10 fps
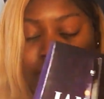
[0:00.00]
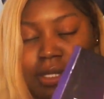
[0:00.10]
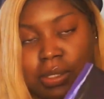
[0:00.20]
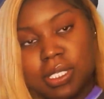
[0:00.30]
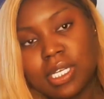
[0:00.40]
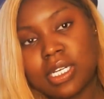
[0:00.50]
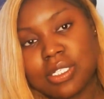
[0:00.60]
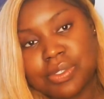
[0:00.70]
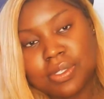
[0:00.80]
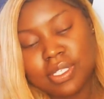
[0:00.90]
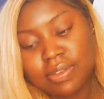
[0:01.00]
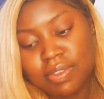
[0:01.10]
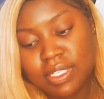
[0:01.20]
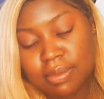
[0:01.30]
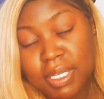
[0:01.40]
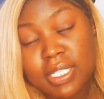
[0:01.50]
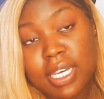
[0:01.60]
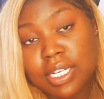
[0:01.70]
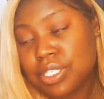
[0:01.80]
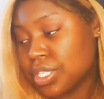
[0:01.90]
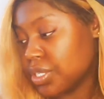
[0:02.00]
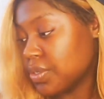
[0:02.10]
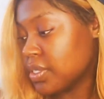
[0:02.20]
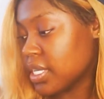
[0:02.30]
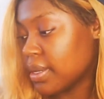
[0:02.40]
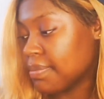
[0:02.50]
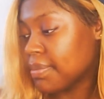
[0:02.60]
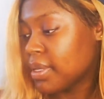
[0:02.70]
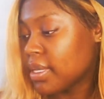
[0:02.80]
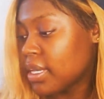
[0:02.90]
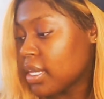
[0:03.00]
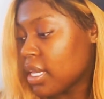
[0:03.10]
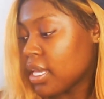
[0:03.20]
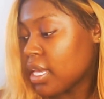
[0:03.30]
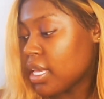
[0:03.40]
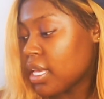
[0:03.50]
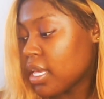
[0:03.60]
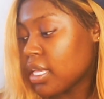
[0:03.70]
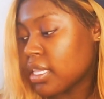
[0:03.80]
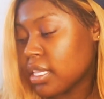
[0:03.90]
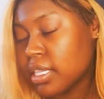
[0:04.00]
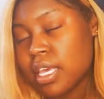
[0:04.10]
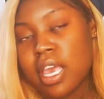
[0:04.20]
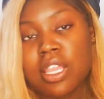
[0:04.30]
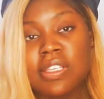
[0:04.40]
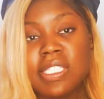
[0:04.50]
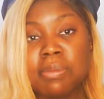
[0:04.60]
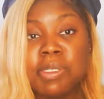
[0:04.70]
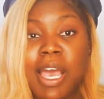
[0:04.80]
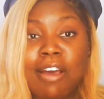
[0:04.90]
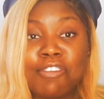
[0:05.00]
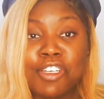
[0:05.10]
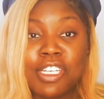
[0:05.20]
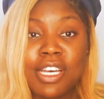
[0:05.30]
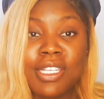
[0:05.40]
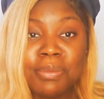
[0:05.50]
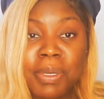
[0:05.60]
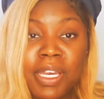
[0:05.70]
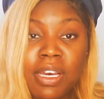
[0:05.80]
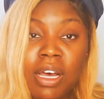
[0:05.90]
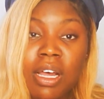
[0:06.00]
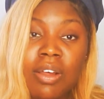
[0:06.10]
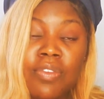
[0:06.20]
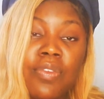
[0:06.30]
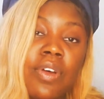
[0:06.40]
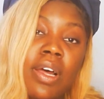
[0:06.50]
was so excited to receive these. I'm excited to use them. They seem to have good color payoff,